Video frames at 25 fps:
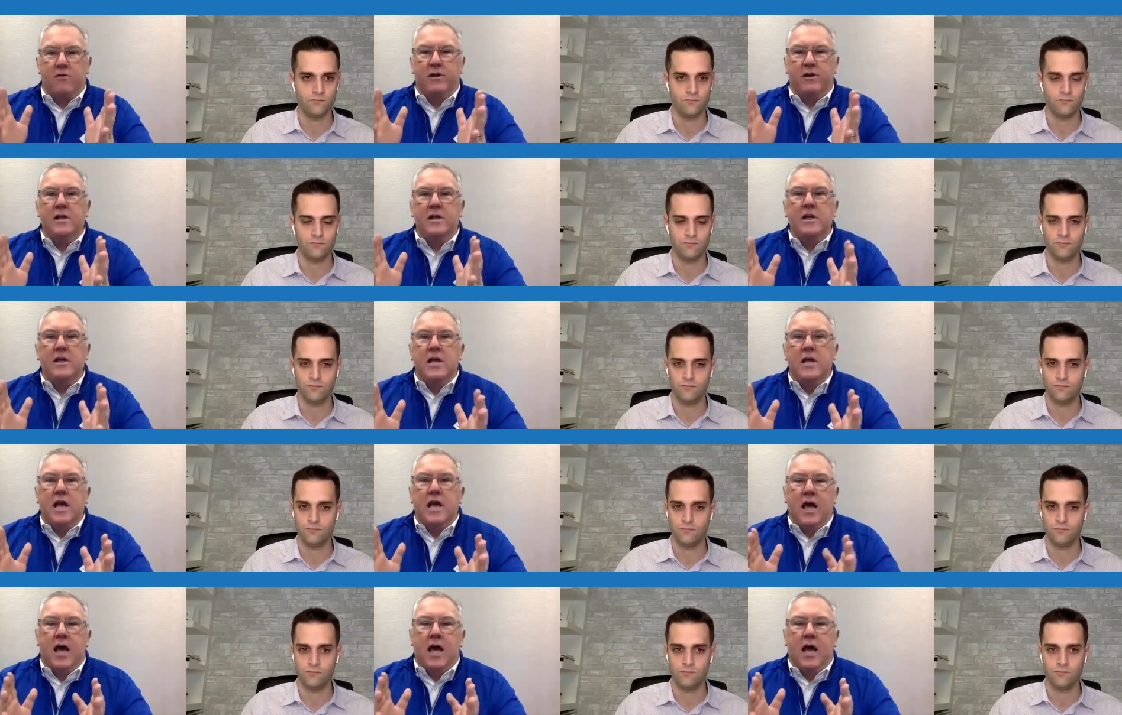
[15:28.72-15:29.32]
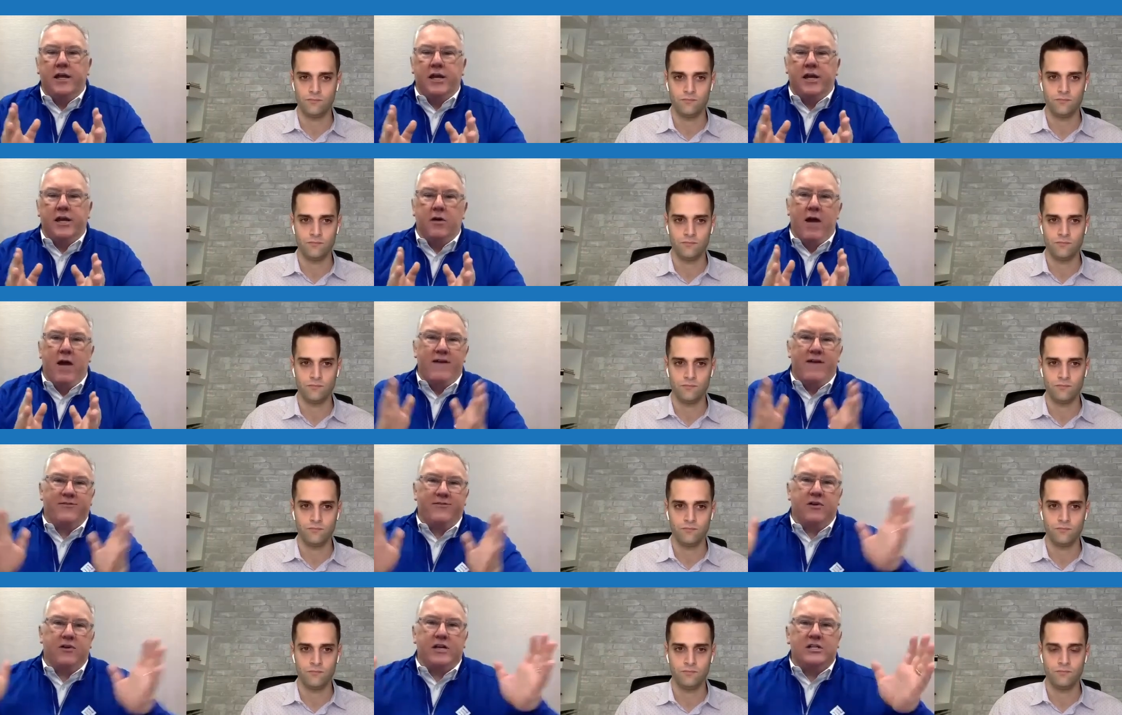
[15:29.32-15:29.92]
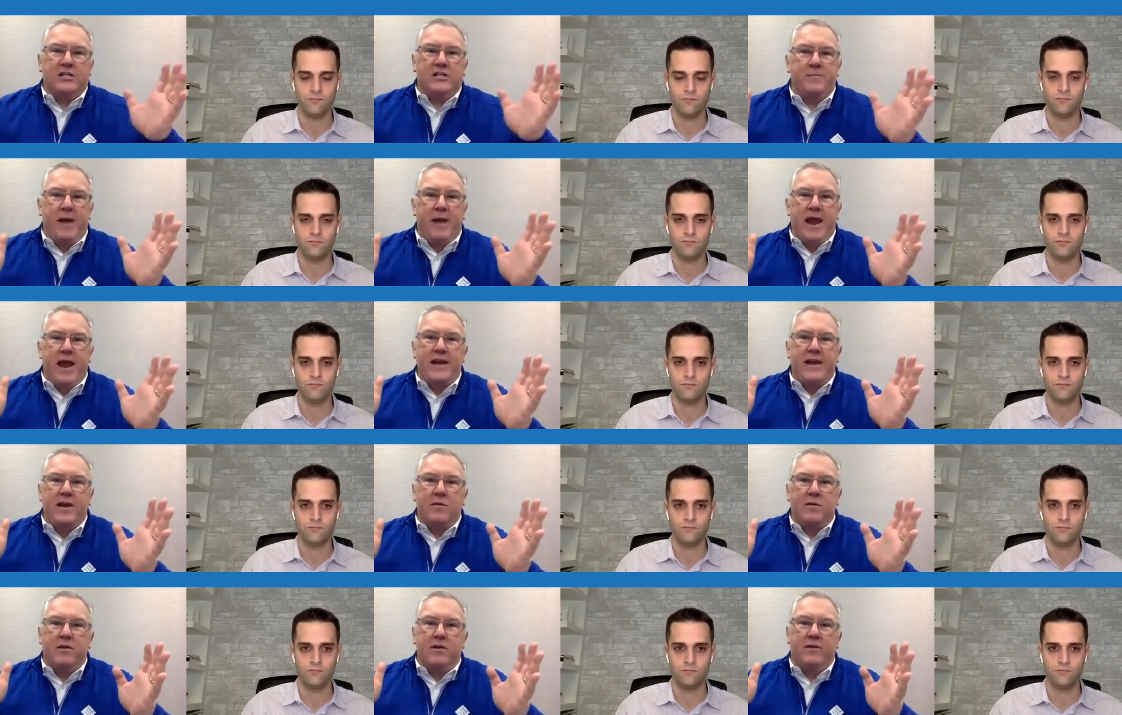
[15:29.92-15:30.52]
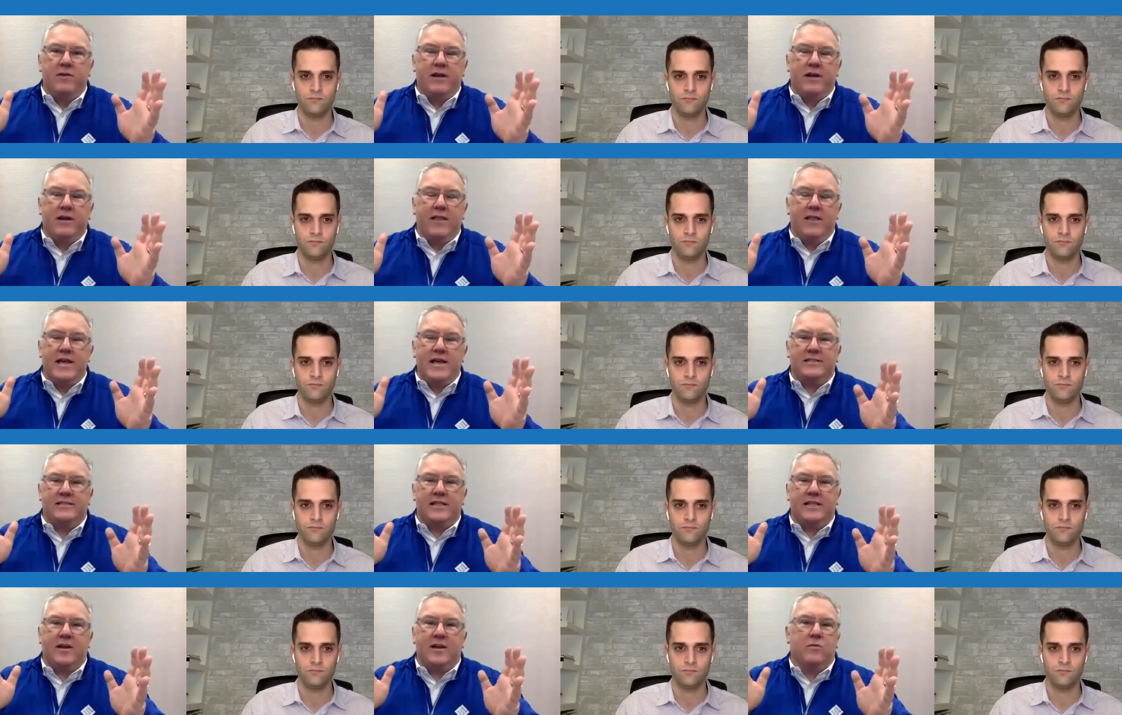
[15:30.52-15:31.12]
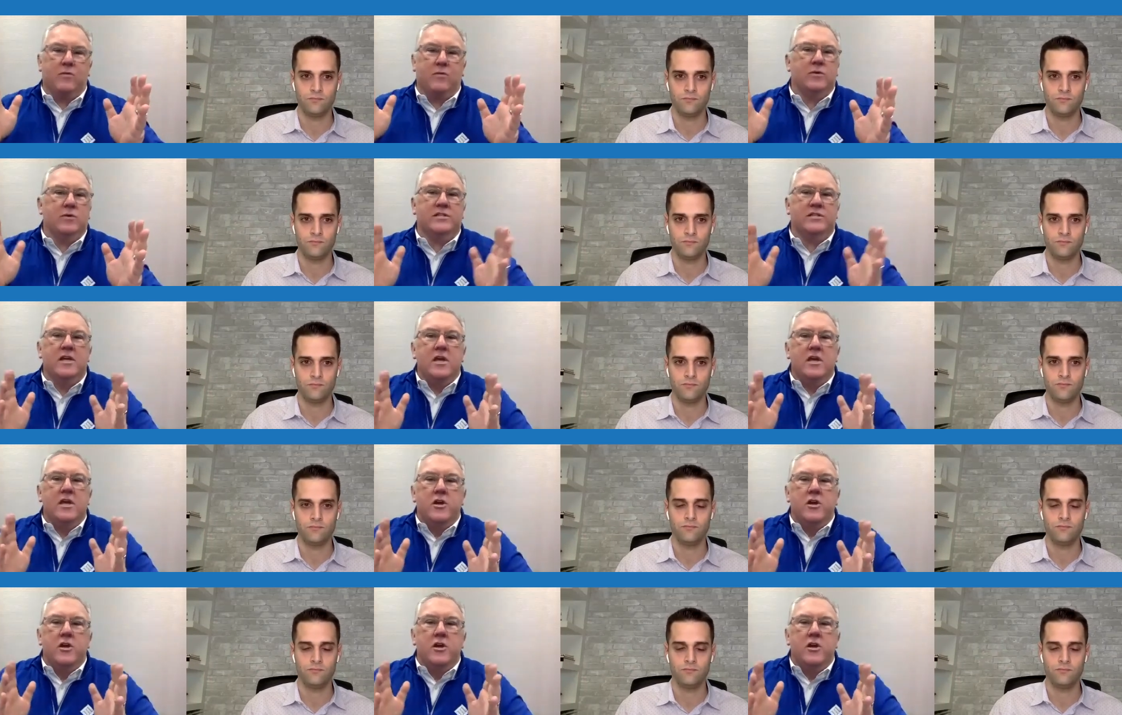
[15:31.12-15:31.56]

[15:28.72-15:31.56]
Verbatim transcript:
Speaker 1: Uh, you know, after expanding, we realized that there was no